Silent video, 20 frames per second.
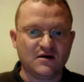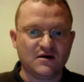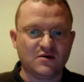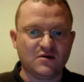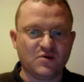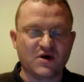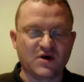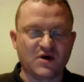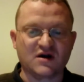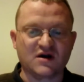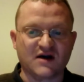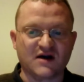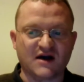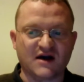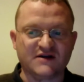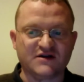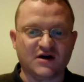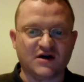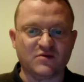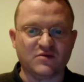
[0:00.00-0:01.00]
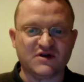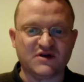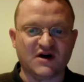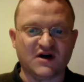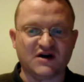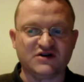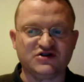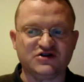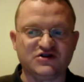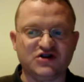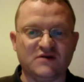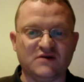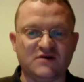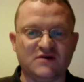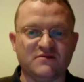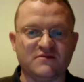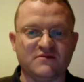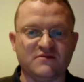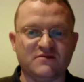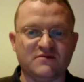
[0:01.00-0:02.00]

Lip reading: we can get on with our job,